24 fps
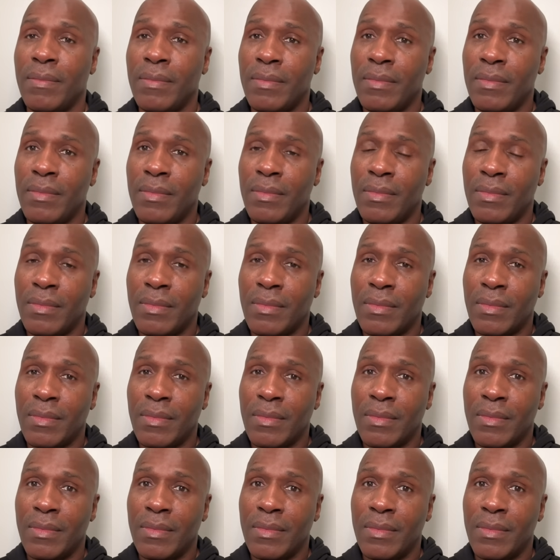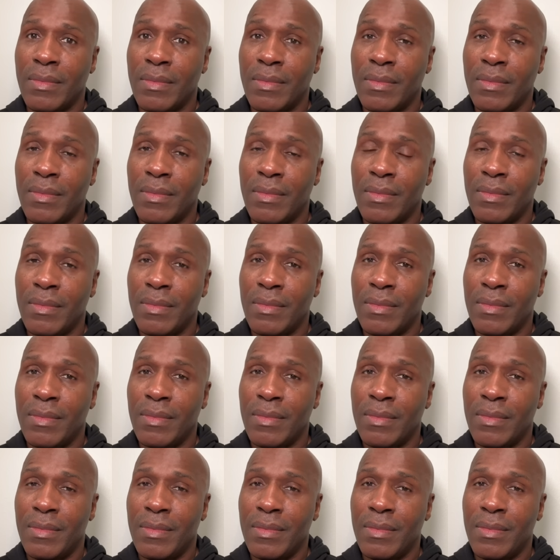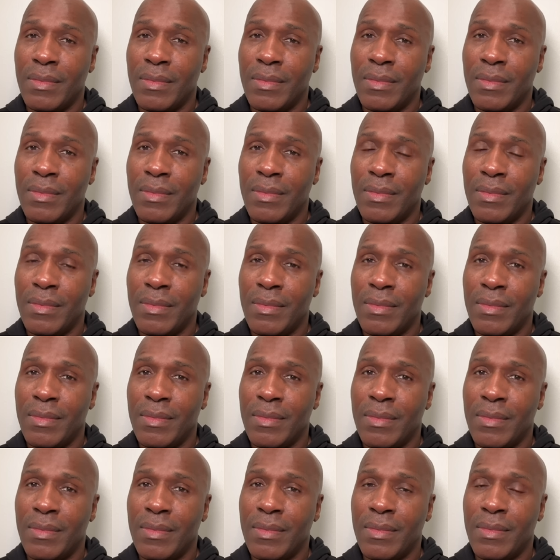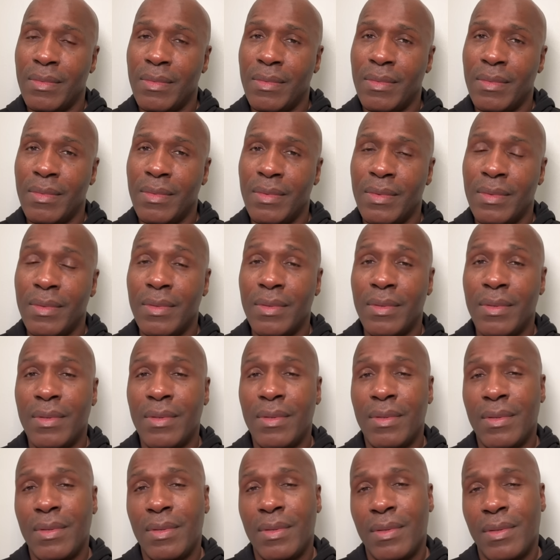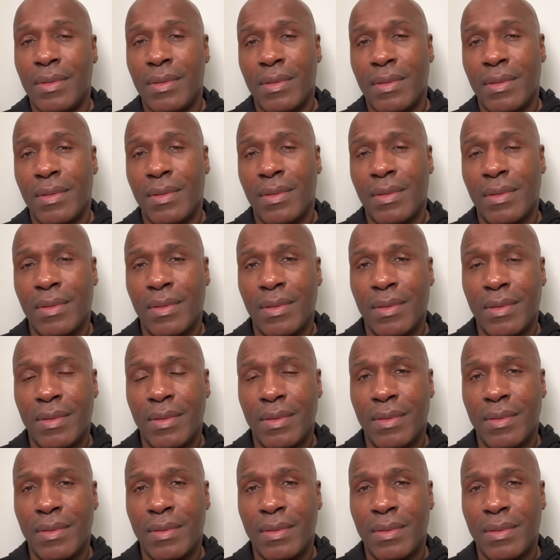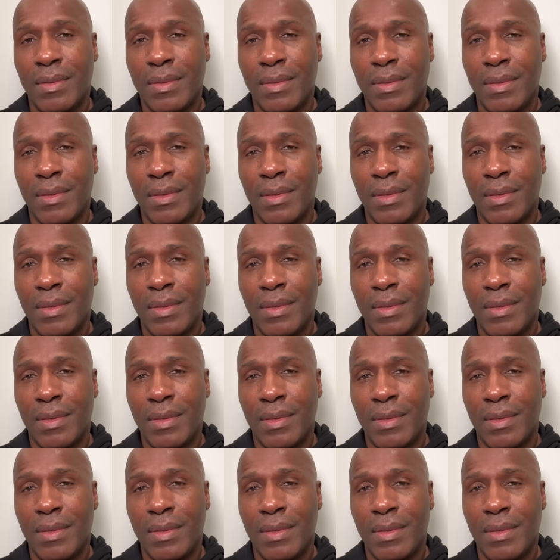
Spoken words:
No one is speaking in this clip.